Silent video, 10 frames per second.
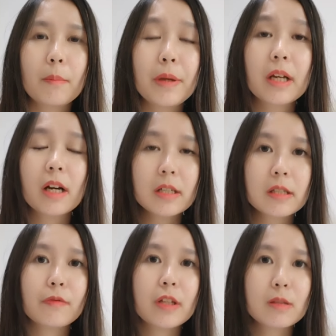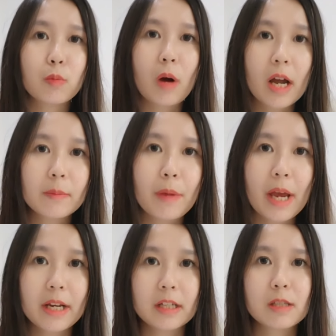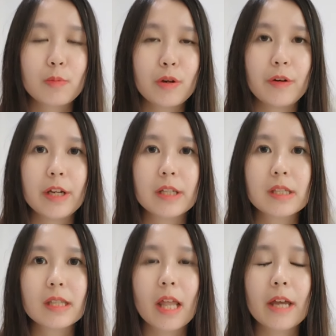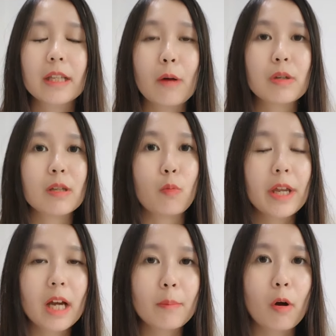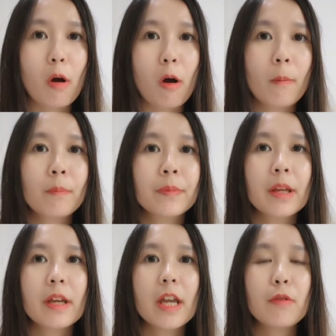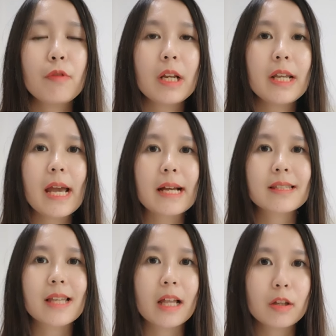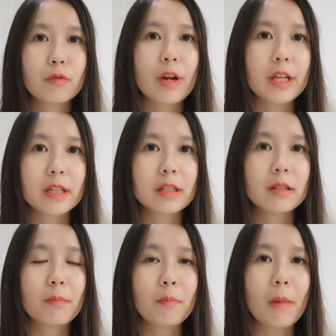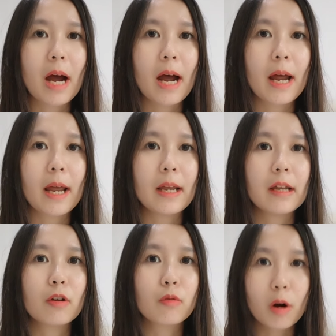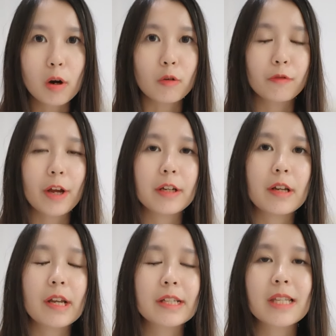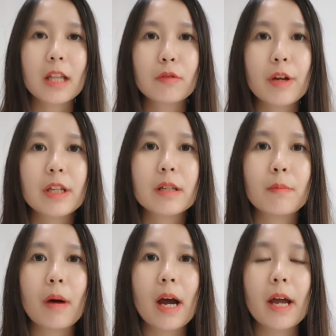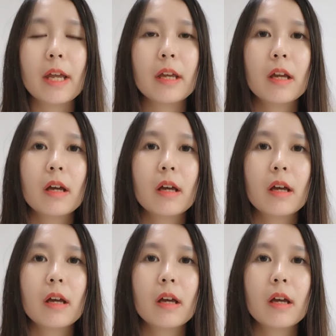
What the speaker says: because of this one bad experience, like, that was a wake-up call, it really accelerated my growth, and it accelerated my